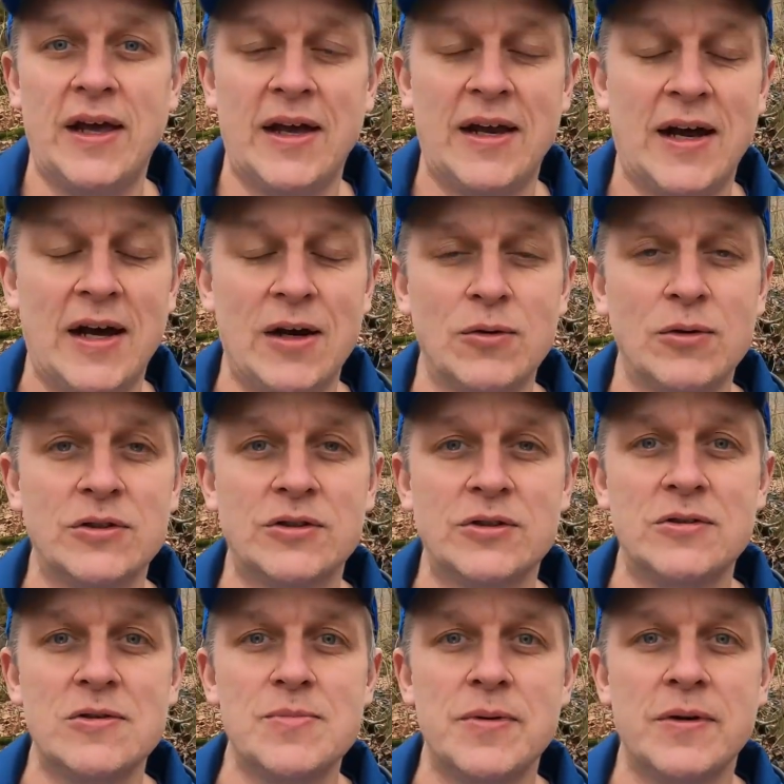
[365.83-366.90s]
And I was
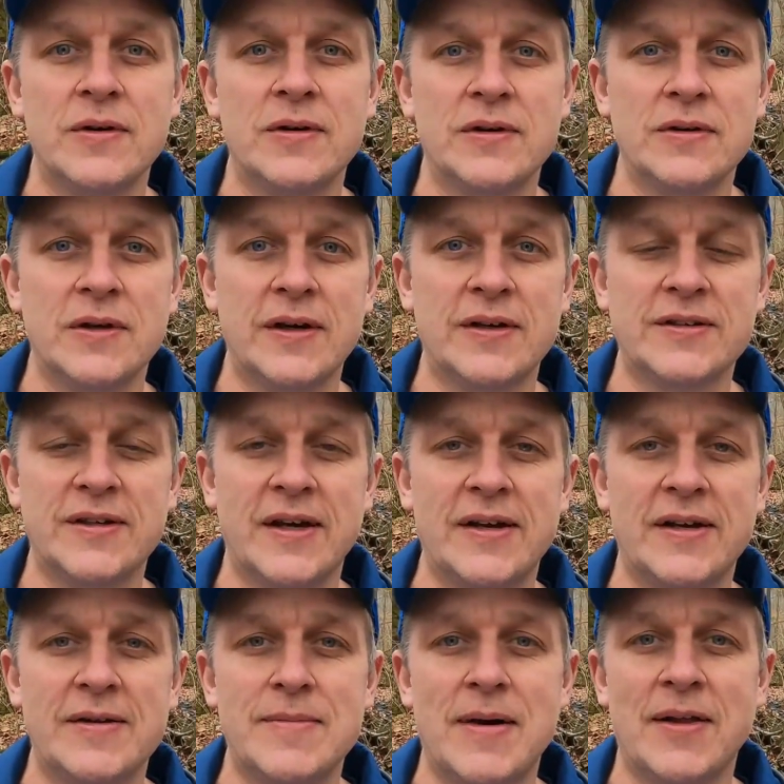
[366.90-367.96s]
super
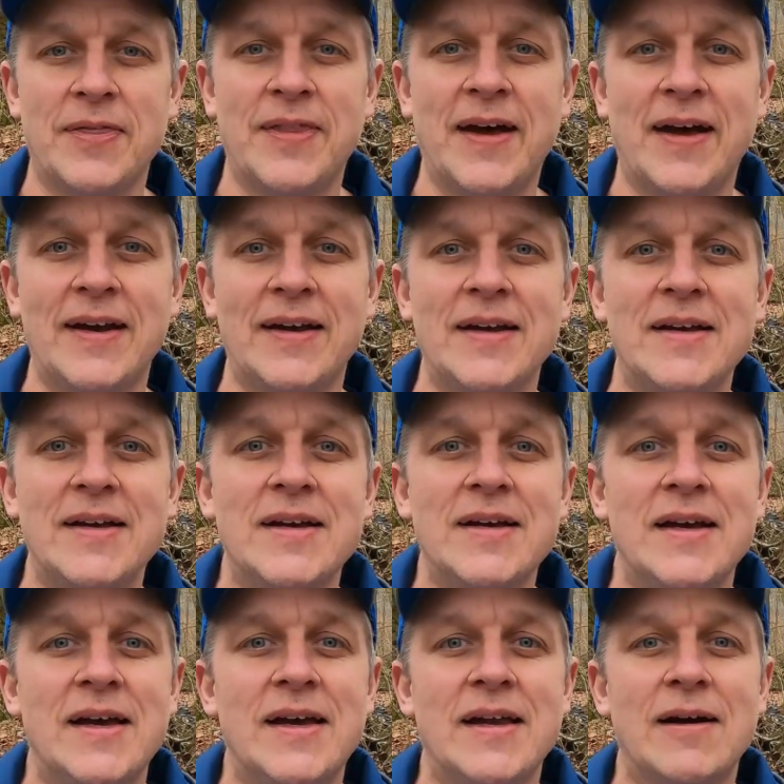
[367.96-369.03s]
excited about that.
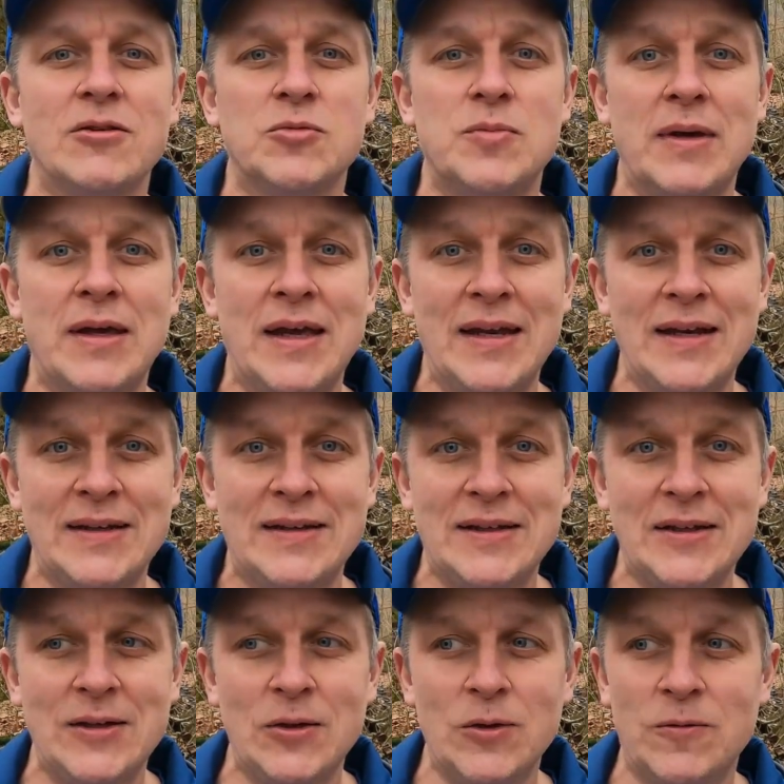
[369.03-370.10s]
And I was beginning
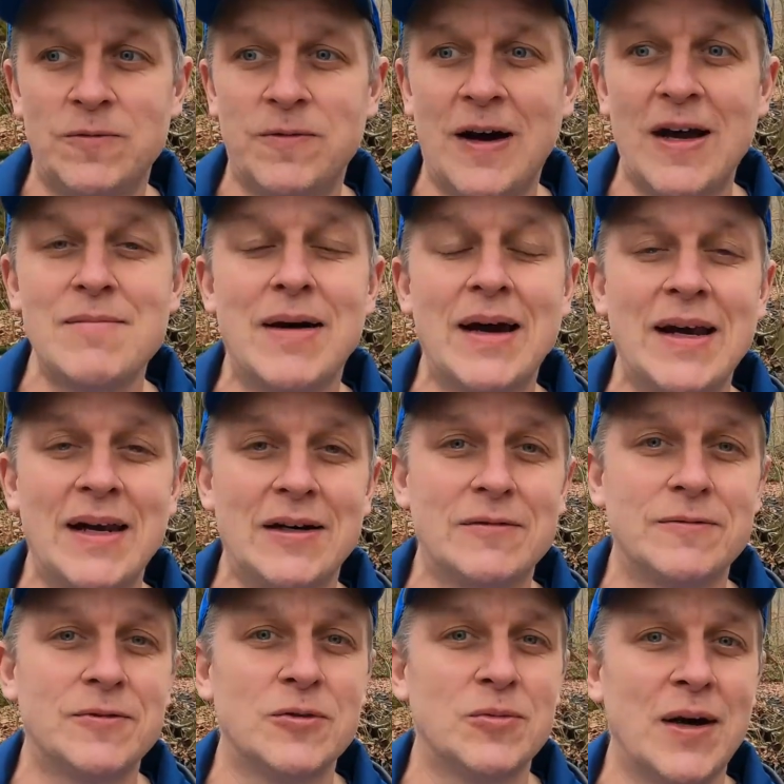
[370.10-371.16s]
to find my
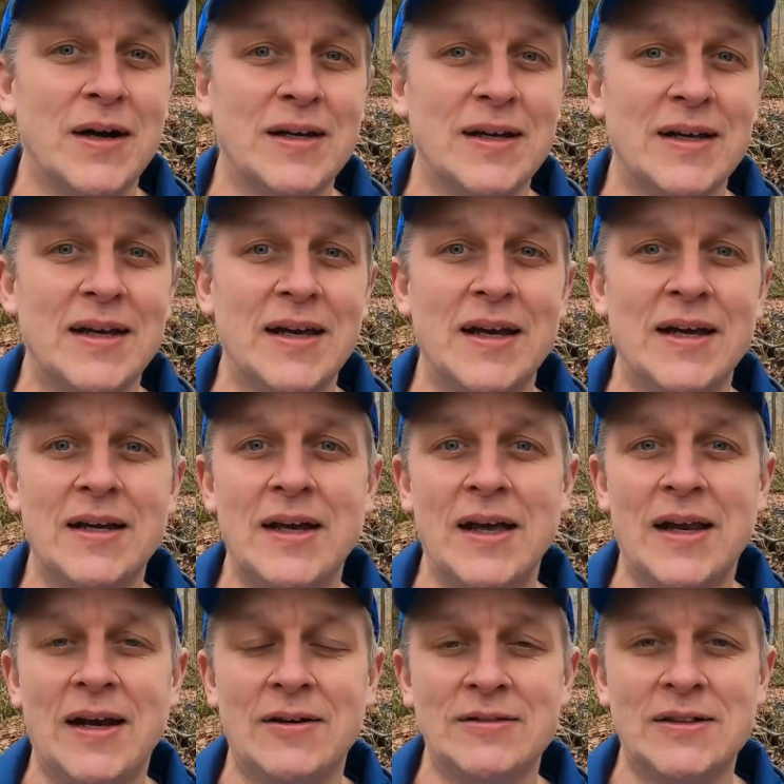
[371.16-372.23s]
love for running again,
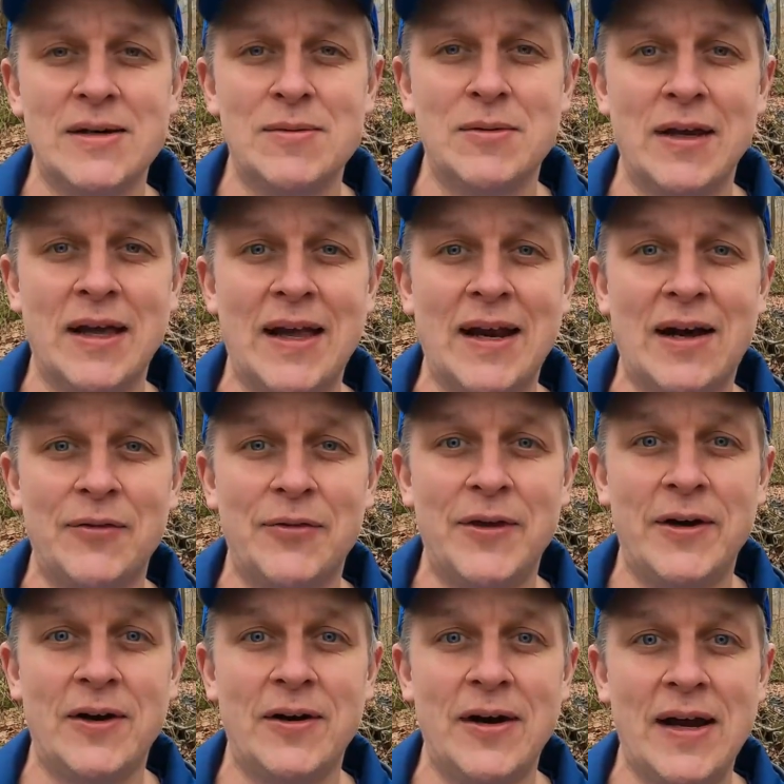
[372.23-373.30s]
and I was able to get out
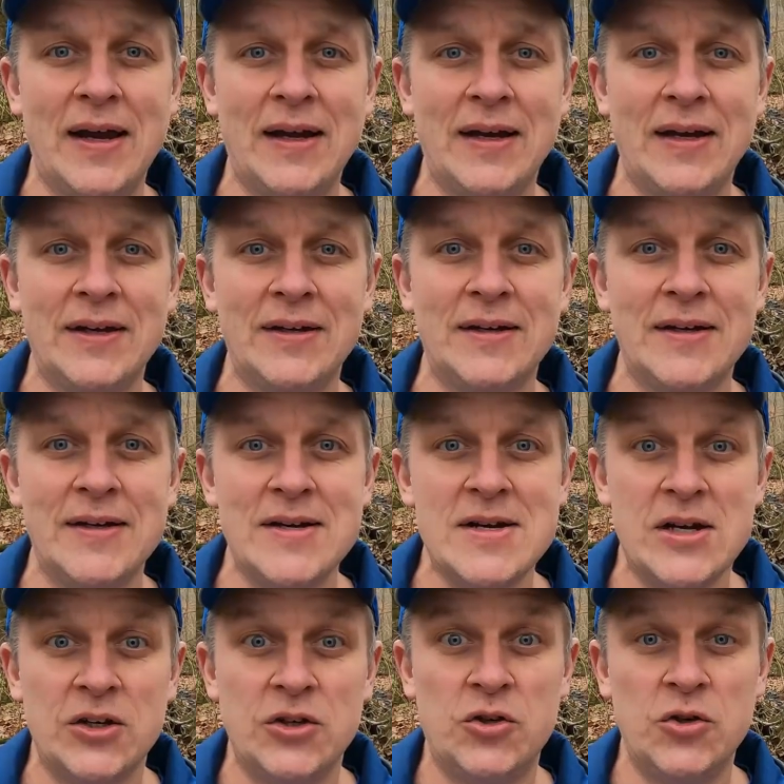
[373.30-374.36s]
there and
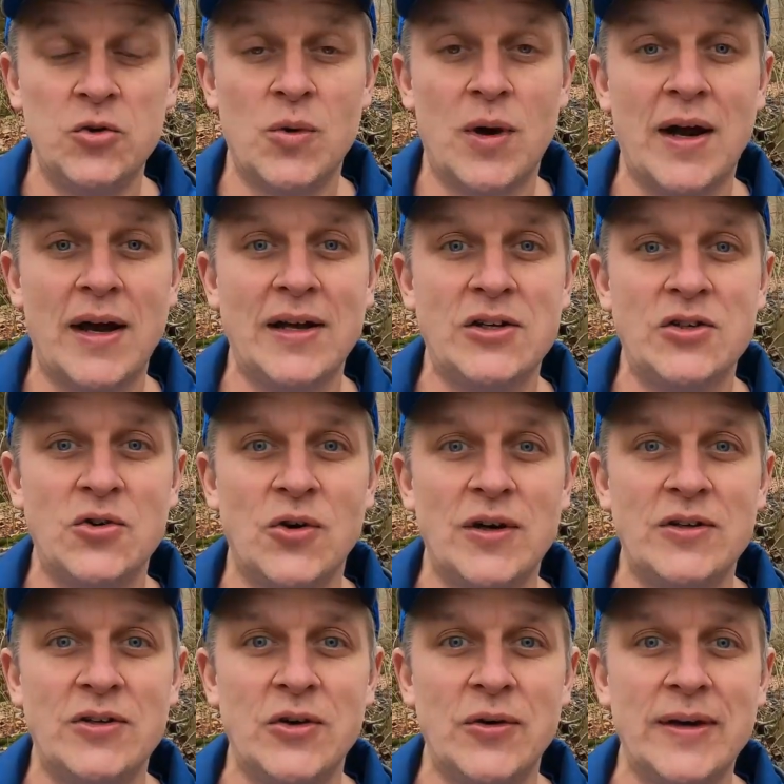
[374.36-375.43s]
do what I
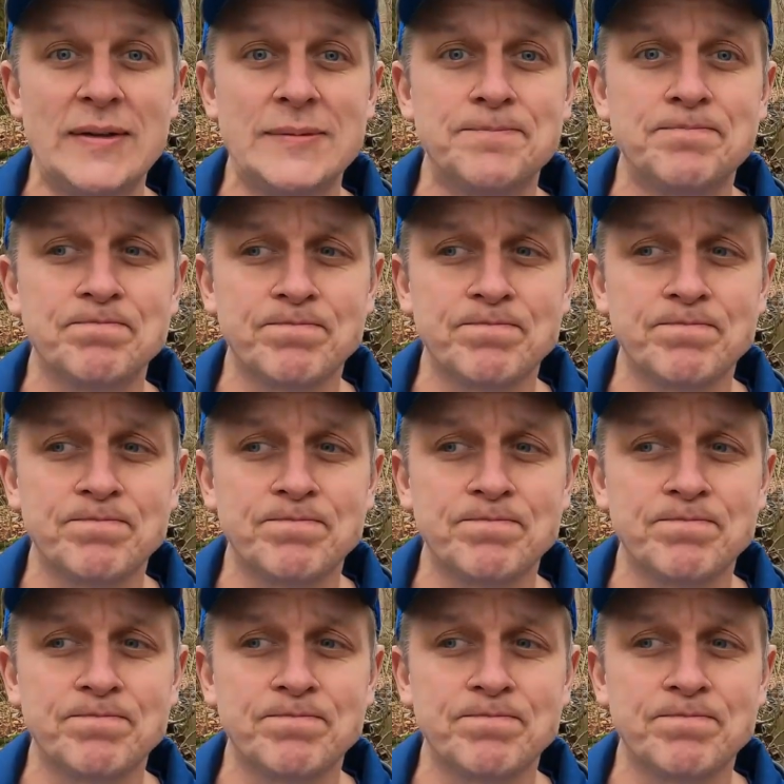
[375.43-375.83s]
enjoyed doing.